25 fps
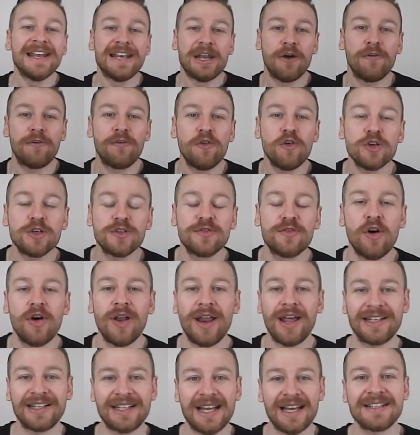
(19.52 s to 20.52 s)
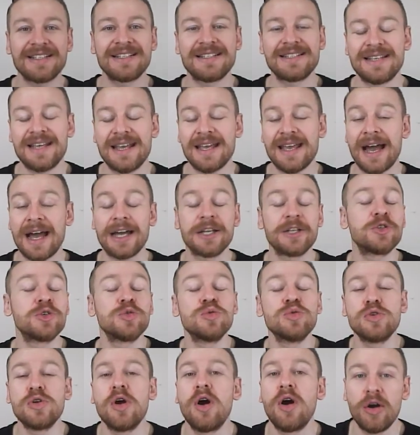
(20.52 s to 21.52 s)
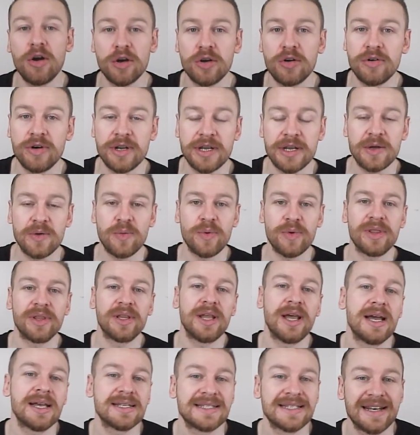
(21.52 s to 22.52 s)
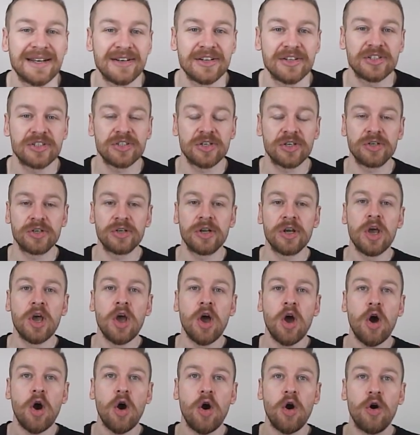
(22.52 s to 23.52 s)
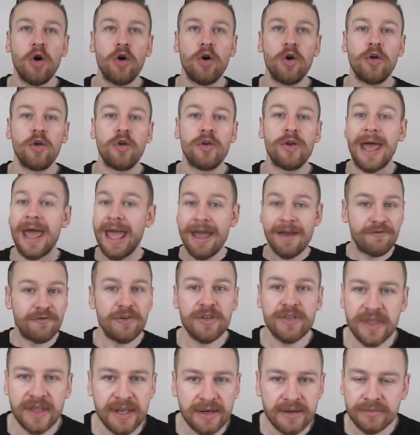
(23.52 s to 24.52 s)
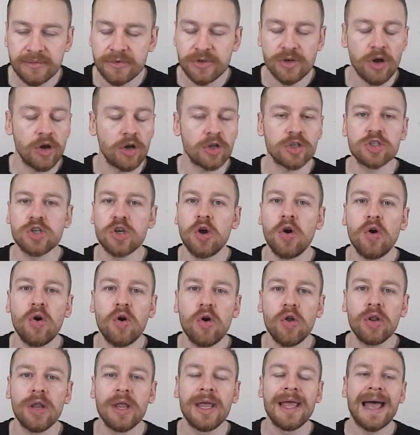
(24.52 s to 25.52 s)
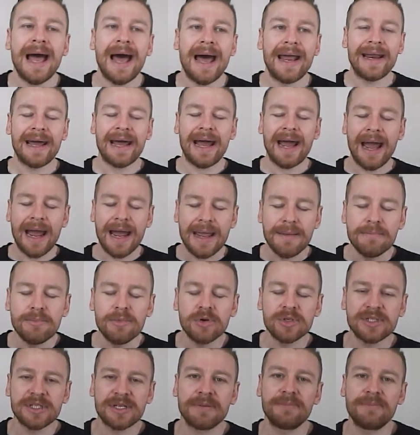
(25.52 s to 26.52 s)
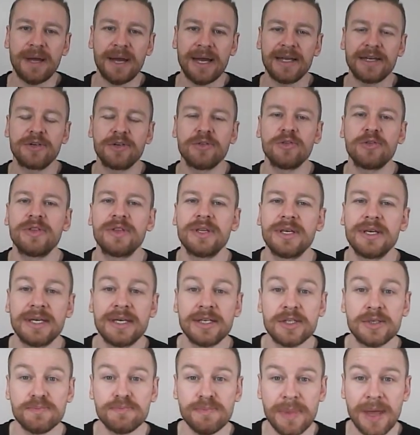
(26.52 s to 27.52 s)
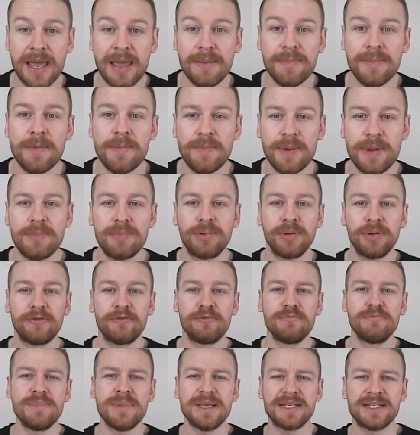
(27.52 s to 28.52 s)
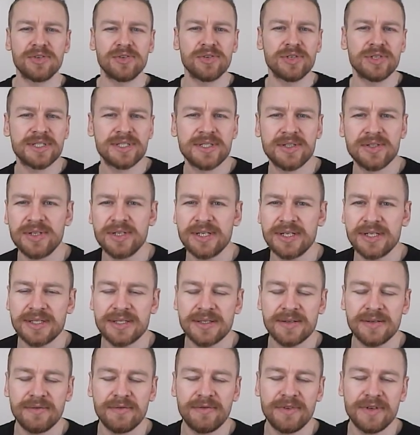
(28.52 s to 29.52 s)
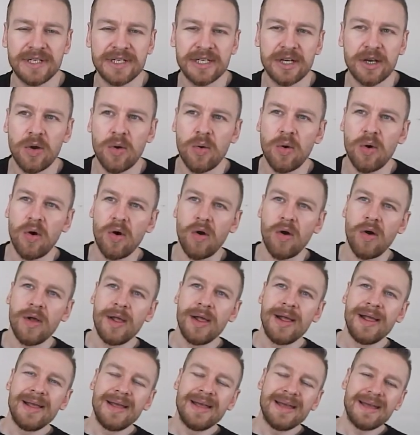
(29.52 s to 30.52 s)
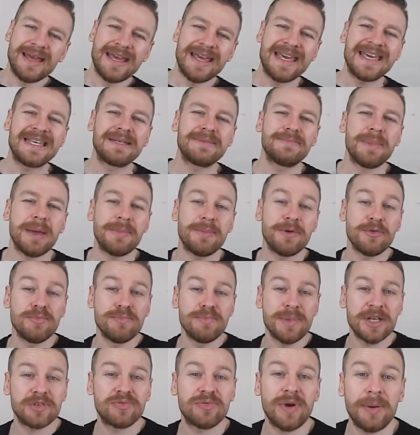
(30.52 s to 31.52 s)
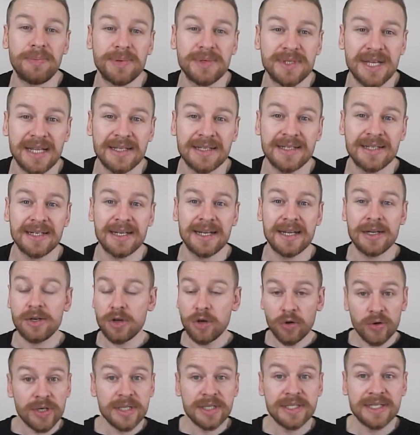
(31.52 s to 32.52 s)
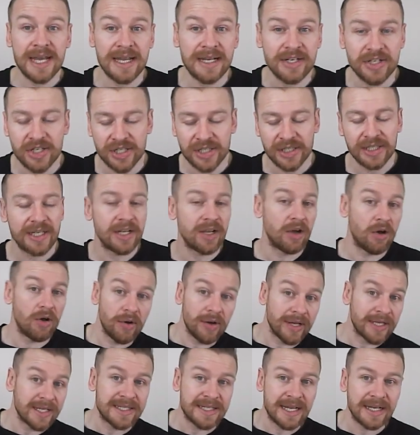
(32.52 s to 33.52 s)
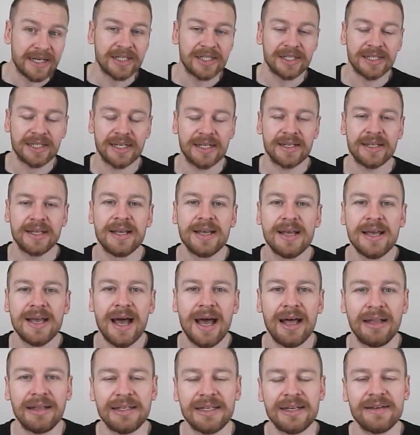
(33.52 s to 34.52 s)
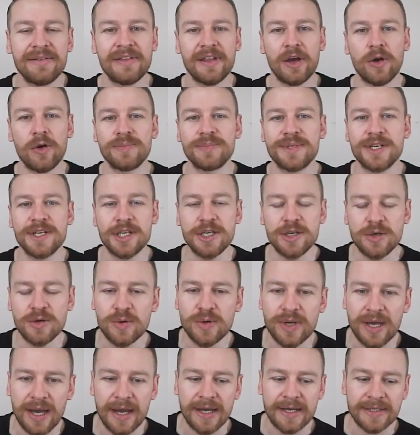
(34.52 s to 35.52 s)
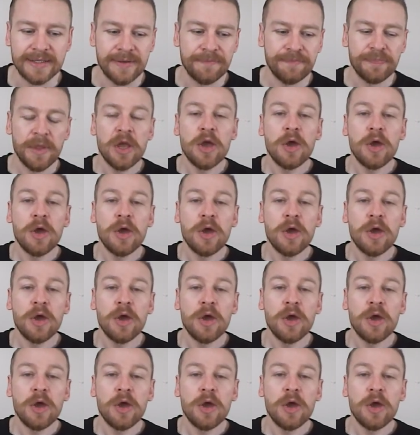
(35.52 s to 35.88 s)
Now first of all, I'd like to say I do not agree with Lars Andersen on everything, not at all. And I must admit, I do think maybe people have misunderstood his video, or he's maybe misrepresented it unintentionally or intentionally. I'll leave that up to you guys.